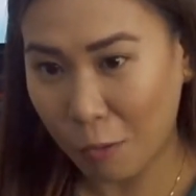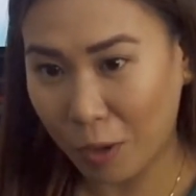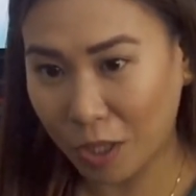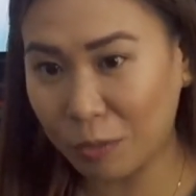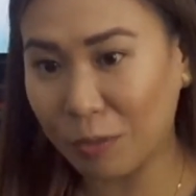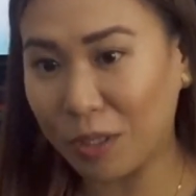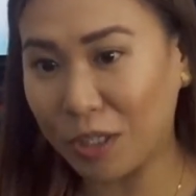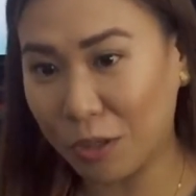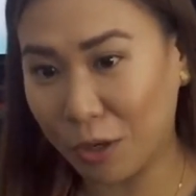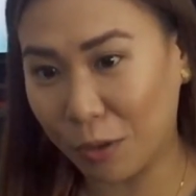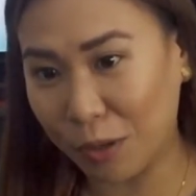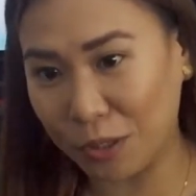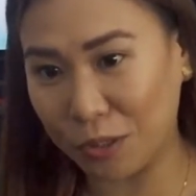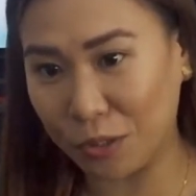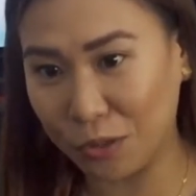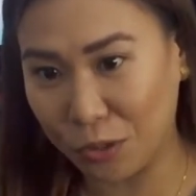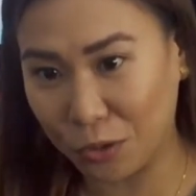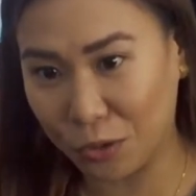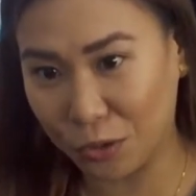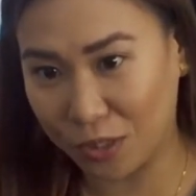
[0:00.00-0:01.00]
What we're
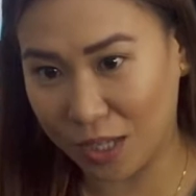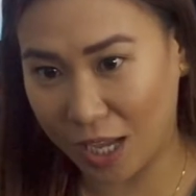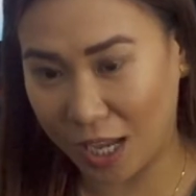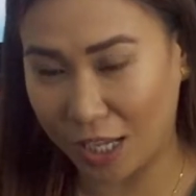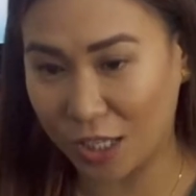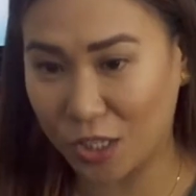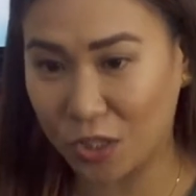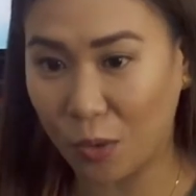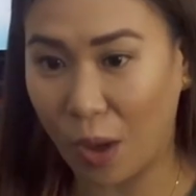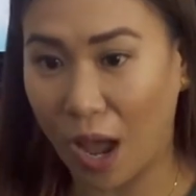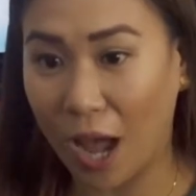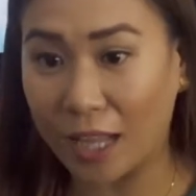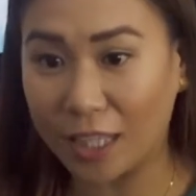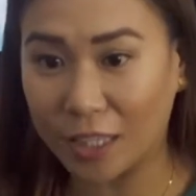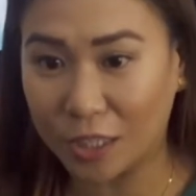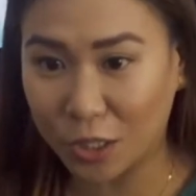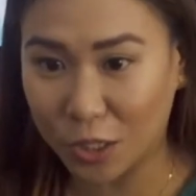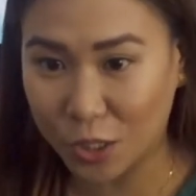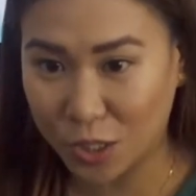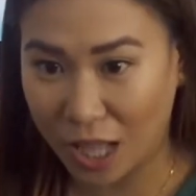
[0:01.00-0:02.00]
going to do today is to
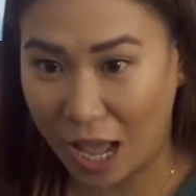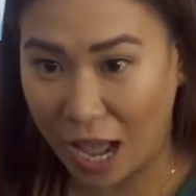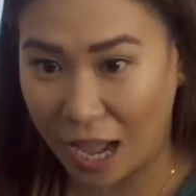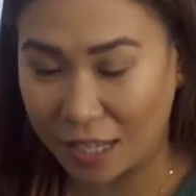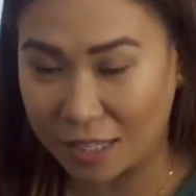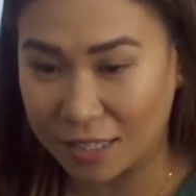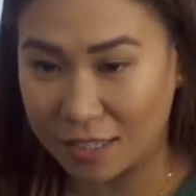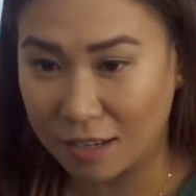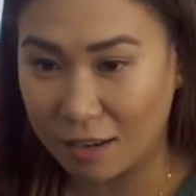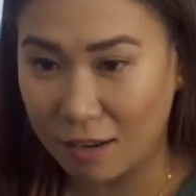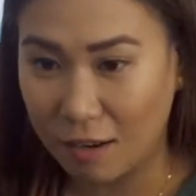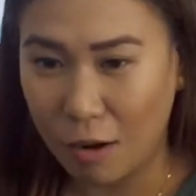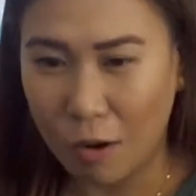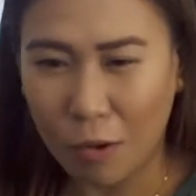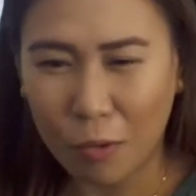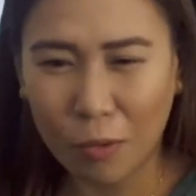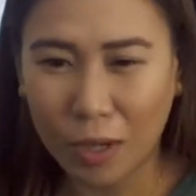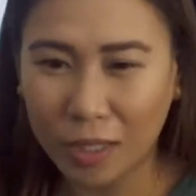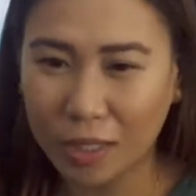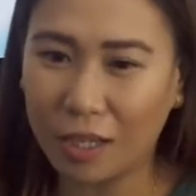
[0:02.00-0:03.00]
understand
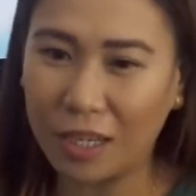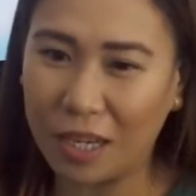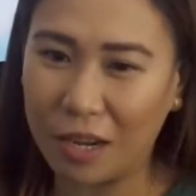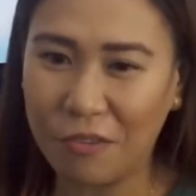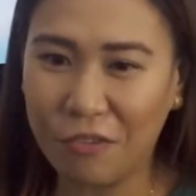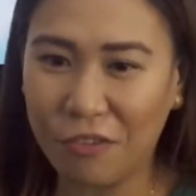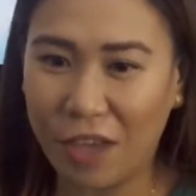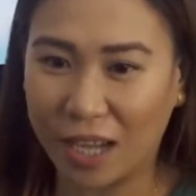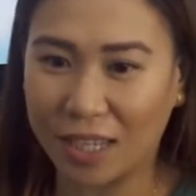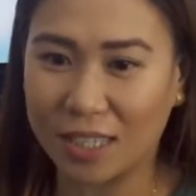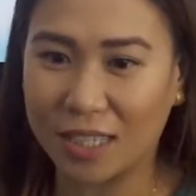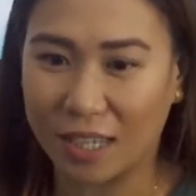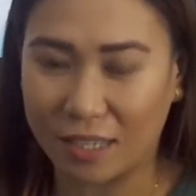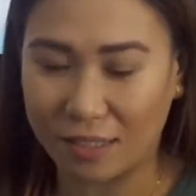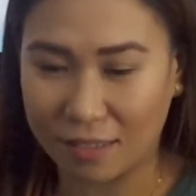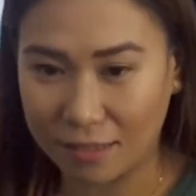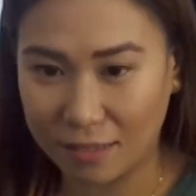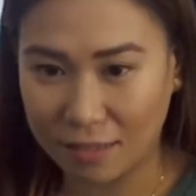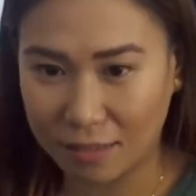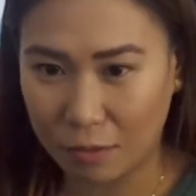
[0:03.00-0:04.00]
what are
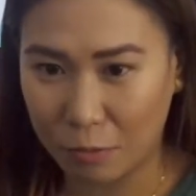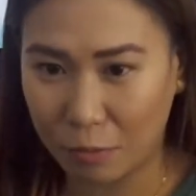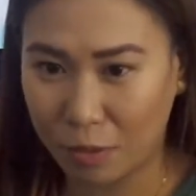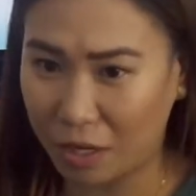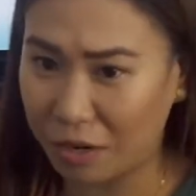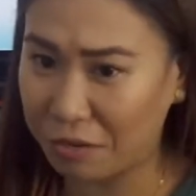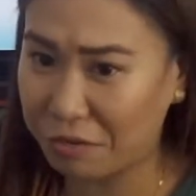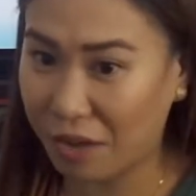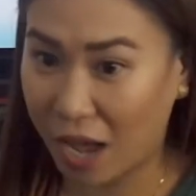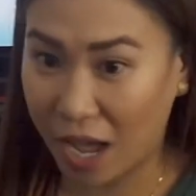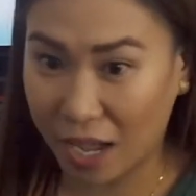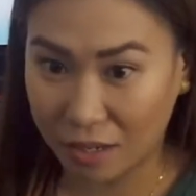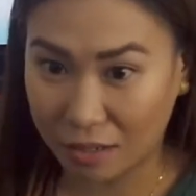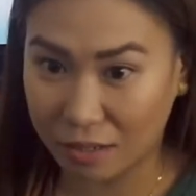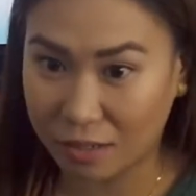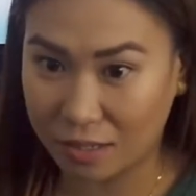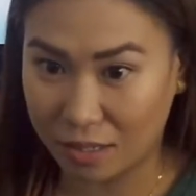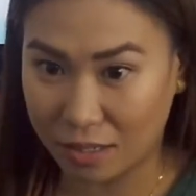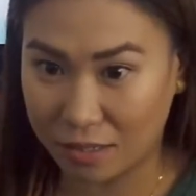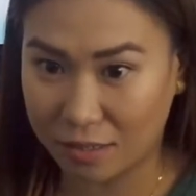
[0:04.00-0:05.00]
infections, what are
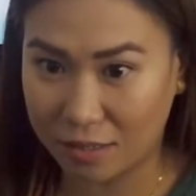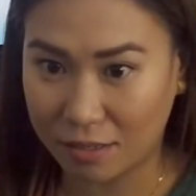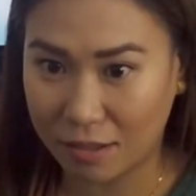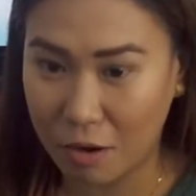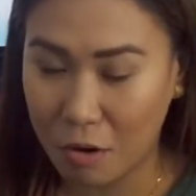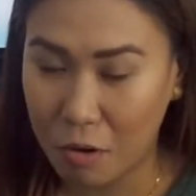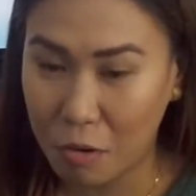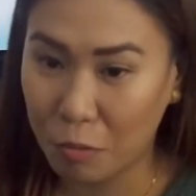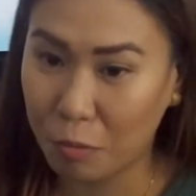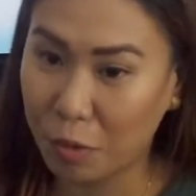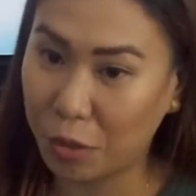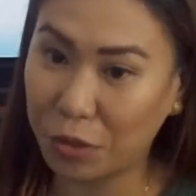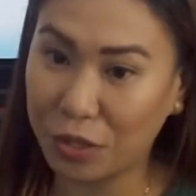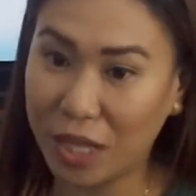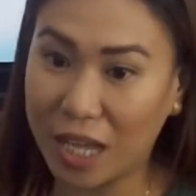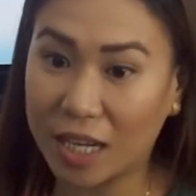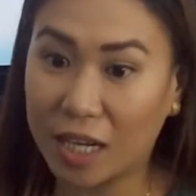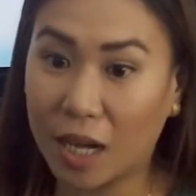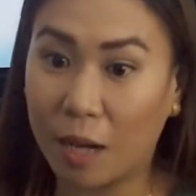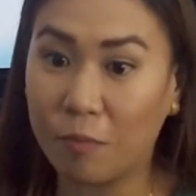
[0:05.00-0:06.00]
viruses,
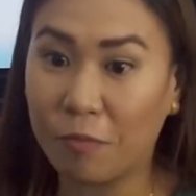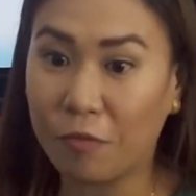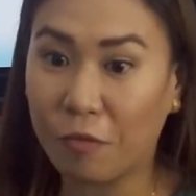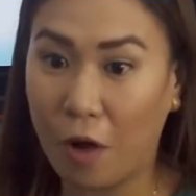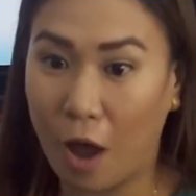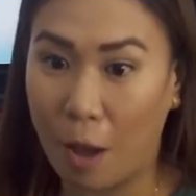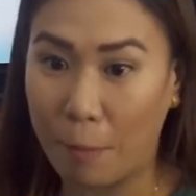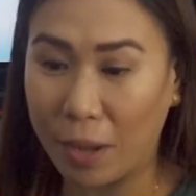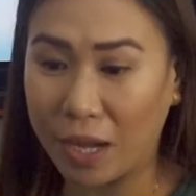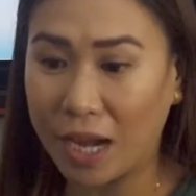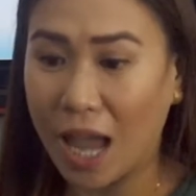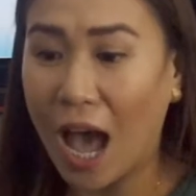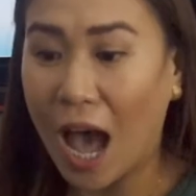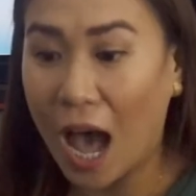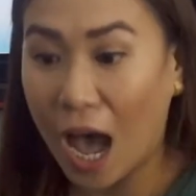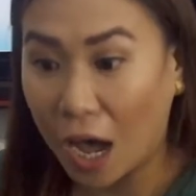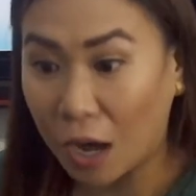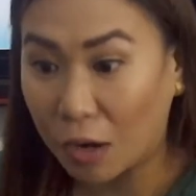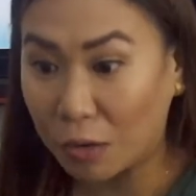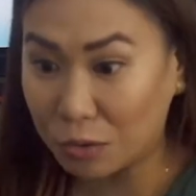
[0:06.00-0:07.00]
where do they come from, and
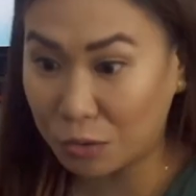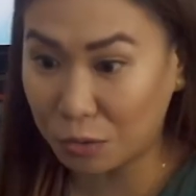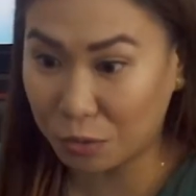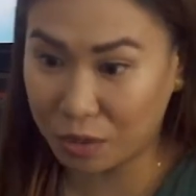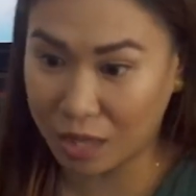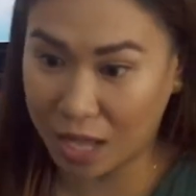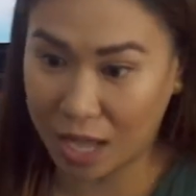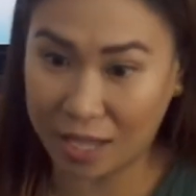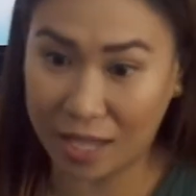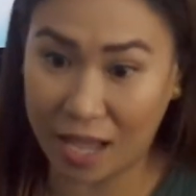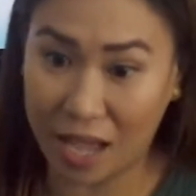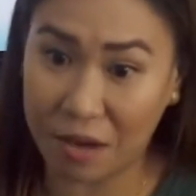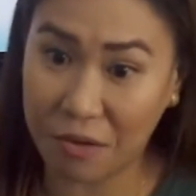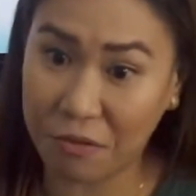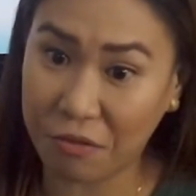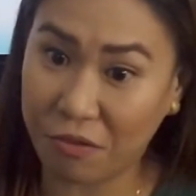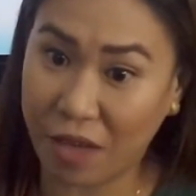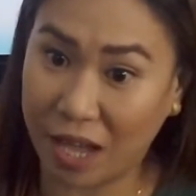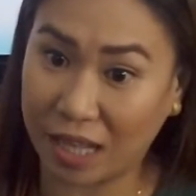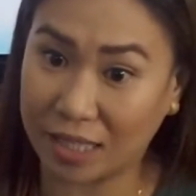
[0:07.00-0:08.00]
how do they
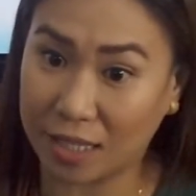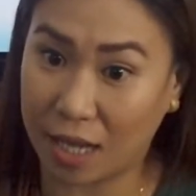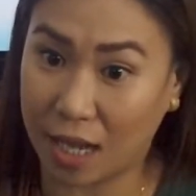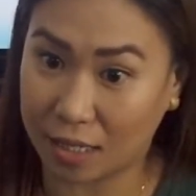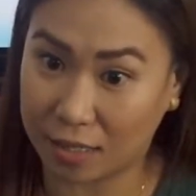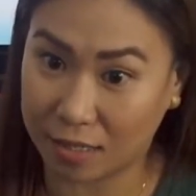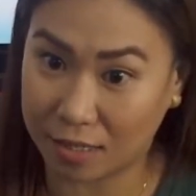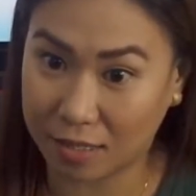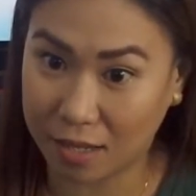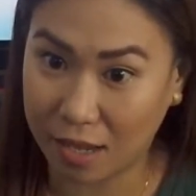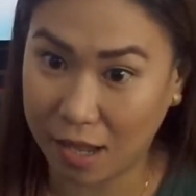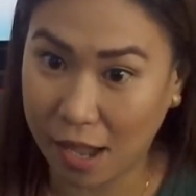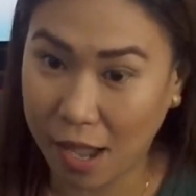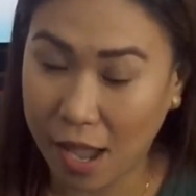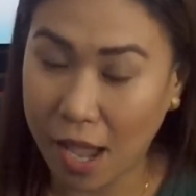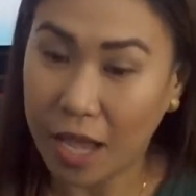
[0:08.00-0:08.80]
infect us.